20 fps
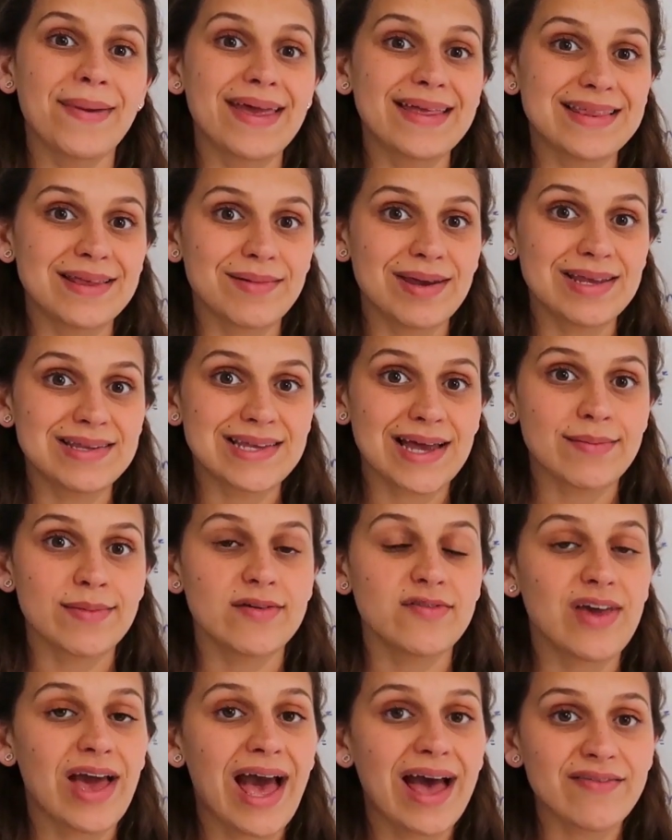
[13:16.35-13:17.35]
In the meantime,
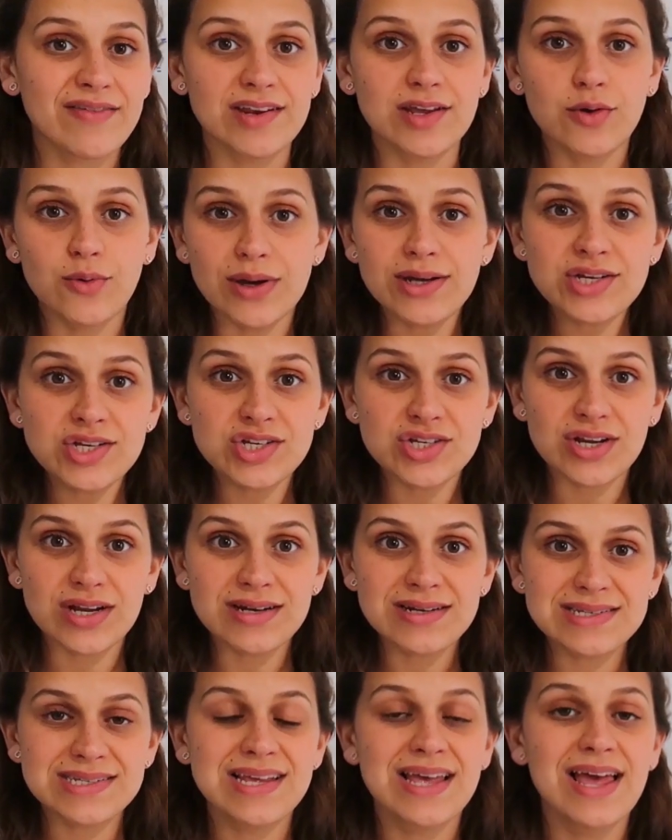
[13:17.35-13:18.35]
if you have any
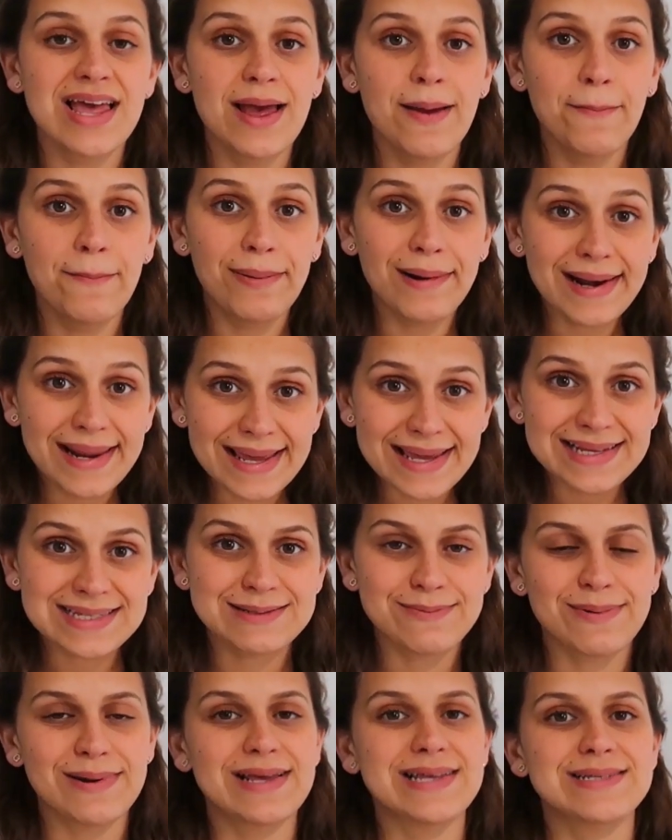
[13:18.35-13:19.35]
questions,
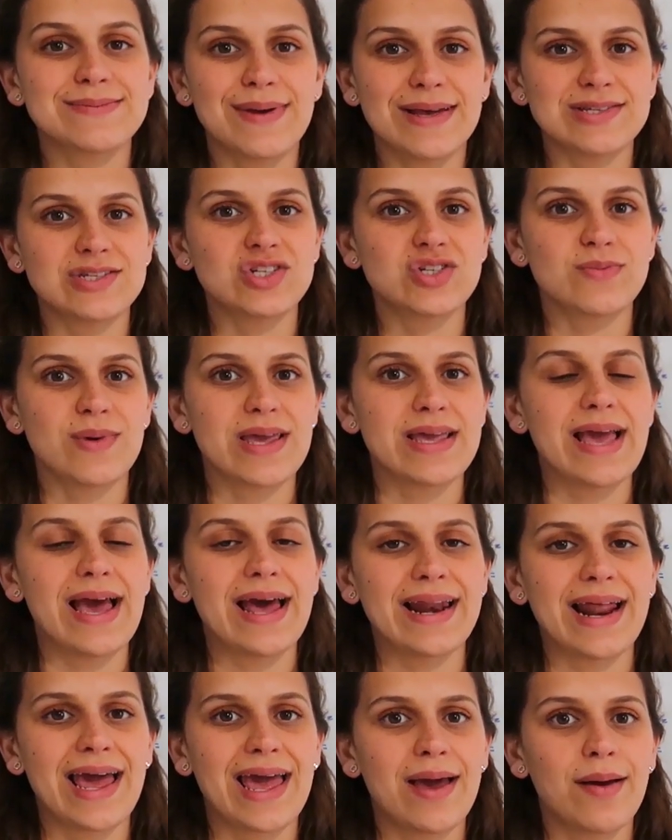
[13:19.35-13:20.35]
please message me,
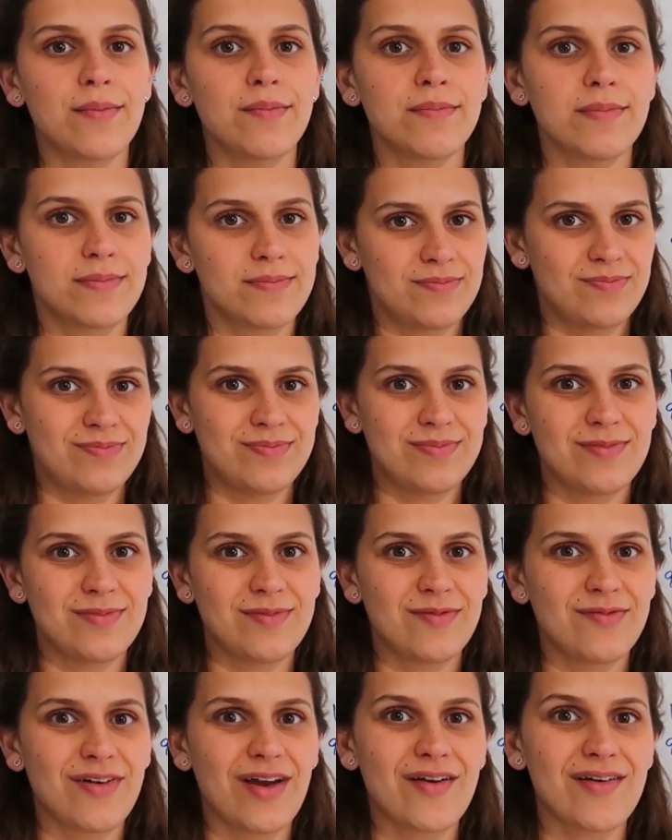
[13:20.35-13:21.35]
and I am
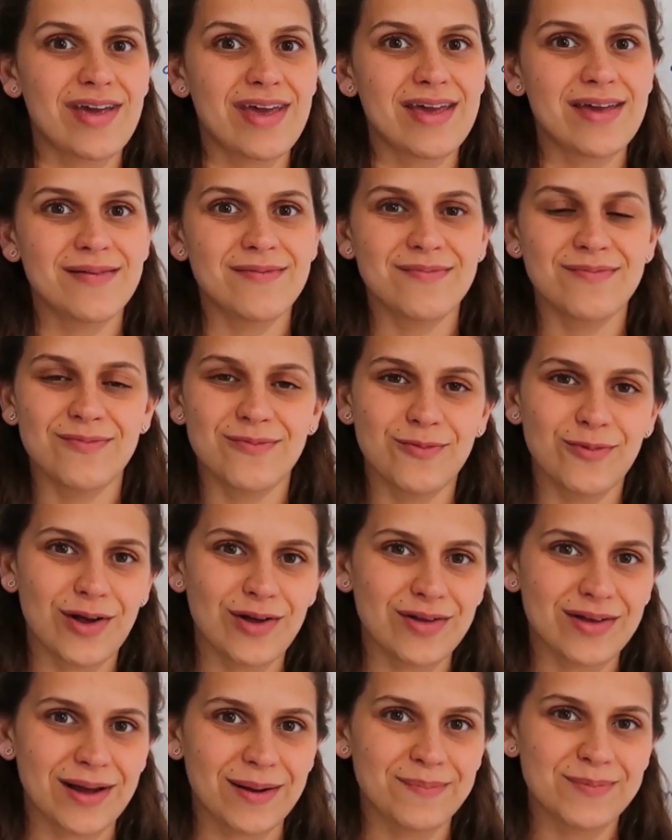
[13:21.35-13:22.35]
very
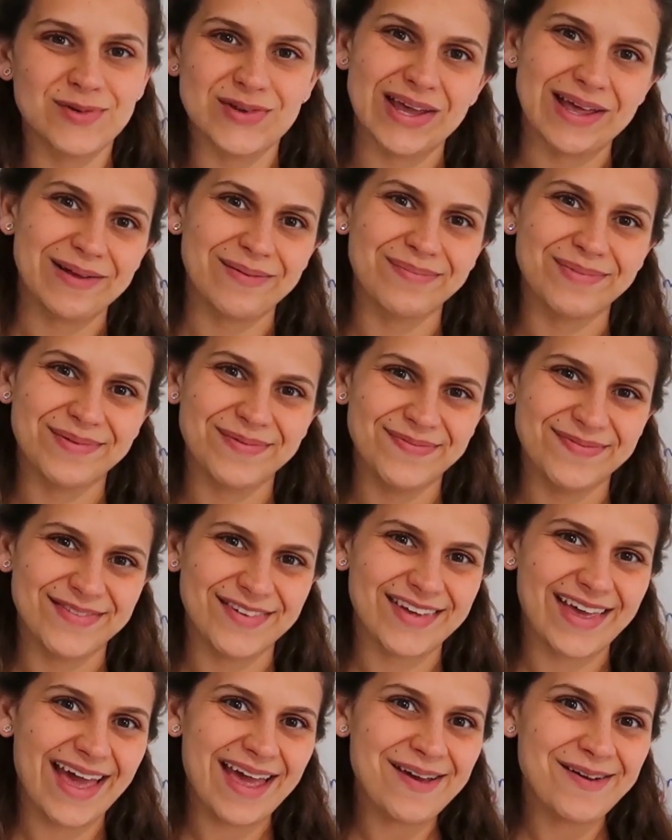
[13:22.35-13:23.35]
welcome to help.
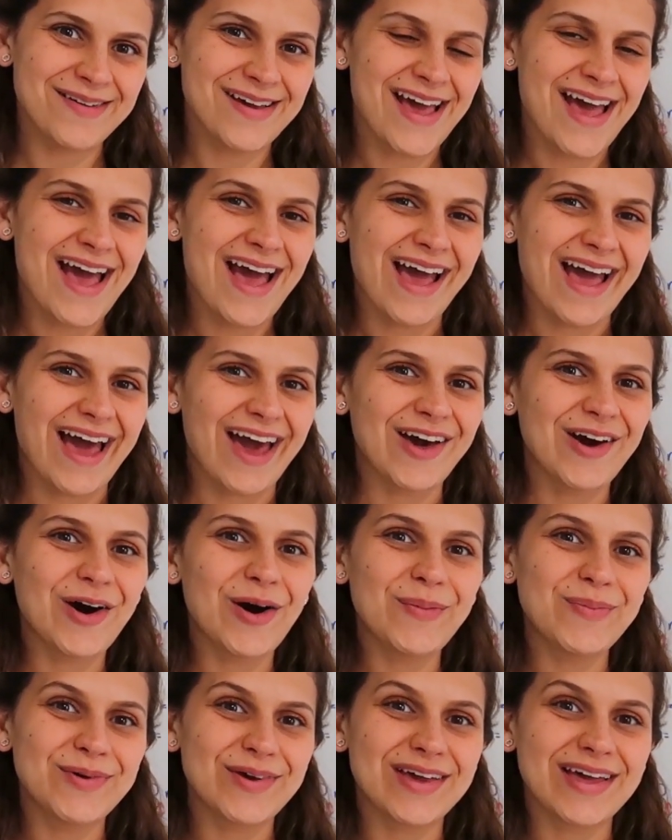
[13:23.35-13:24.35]
Okay? I
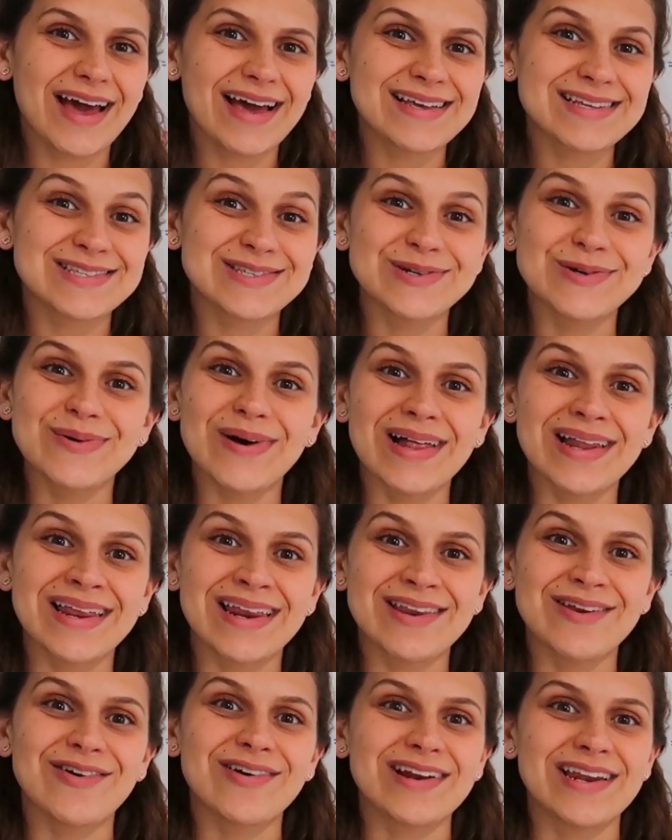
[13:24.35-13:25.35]
hope you guys do well
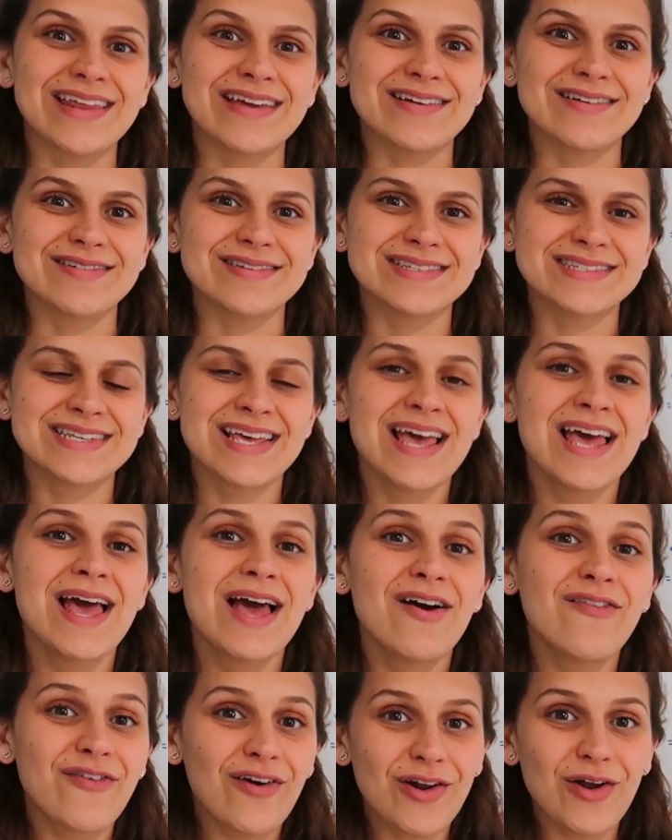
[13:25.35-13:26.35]
in your clinicals.
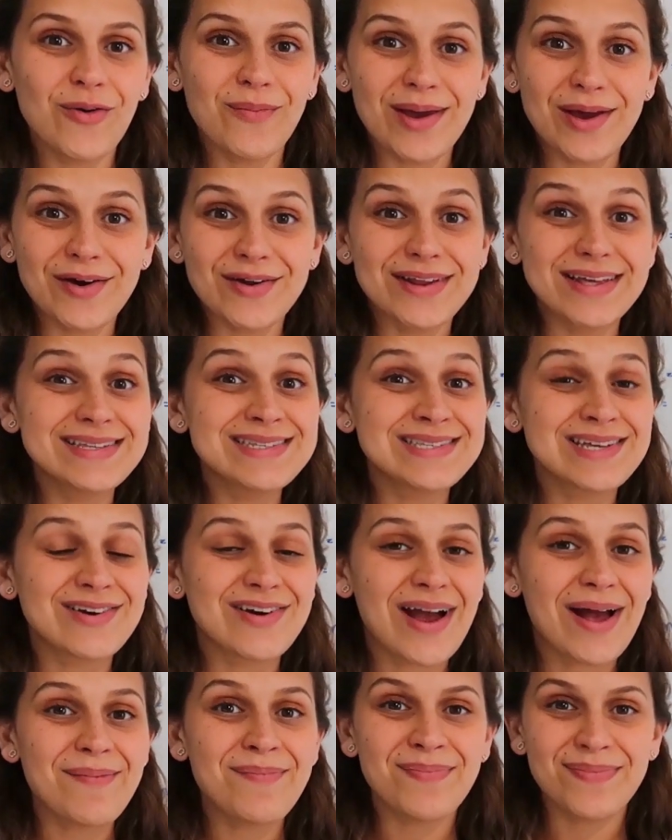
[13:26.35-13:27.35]
Follow me on
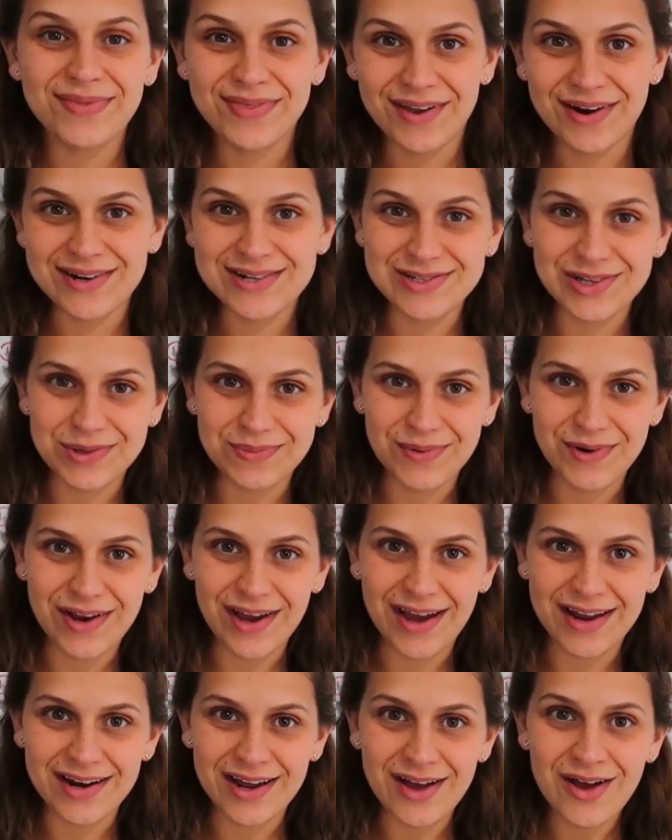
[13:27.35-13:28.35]
Instagram,
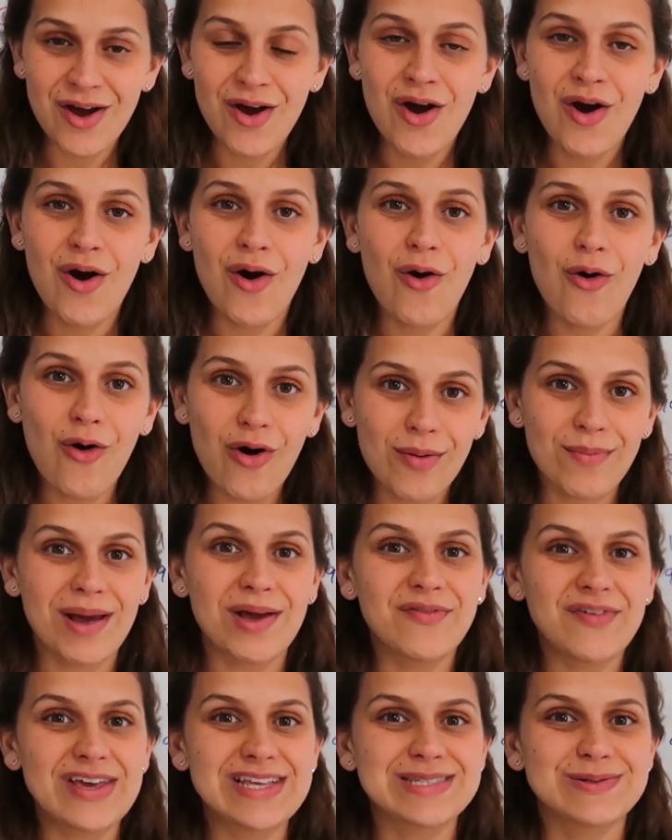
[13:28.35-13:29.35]
Nurse.Mariana, or
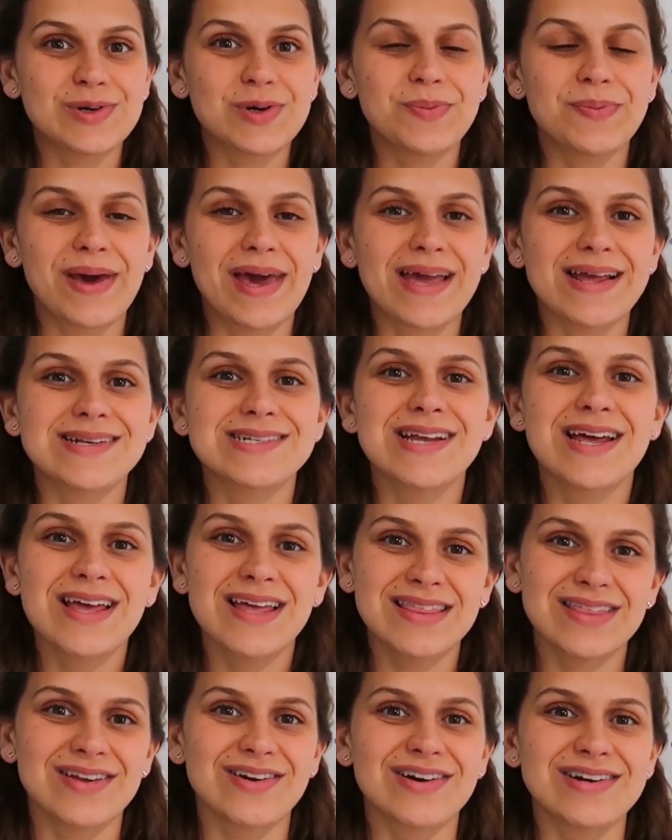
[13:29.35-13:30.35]
my Facebook
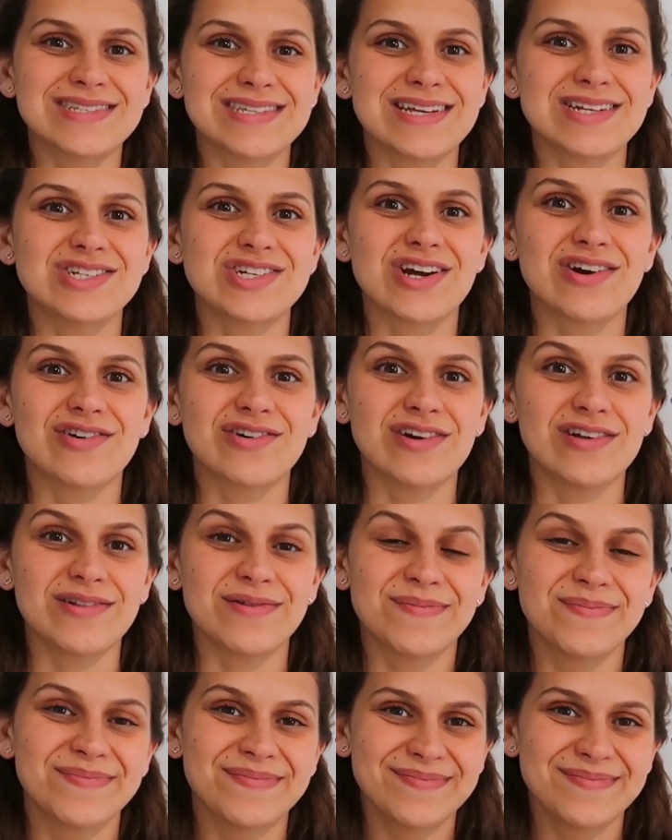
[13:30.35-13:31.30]
page, The Nursing Journal.